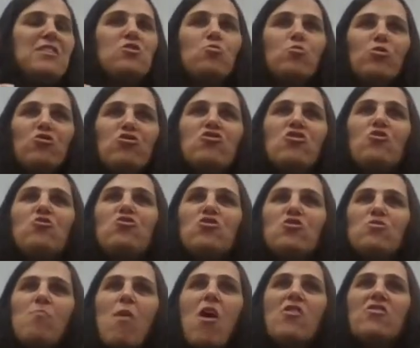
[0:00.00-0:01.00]
alchemists
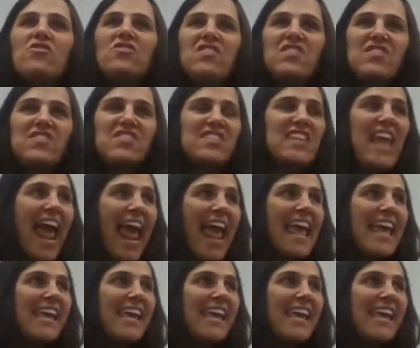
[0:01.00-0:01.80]
were so smart to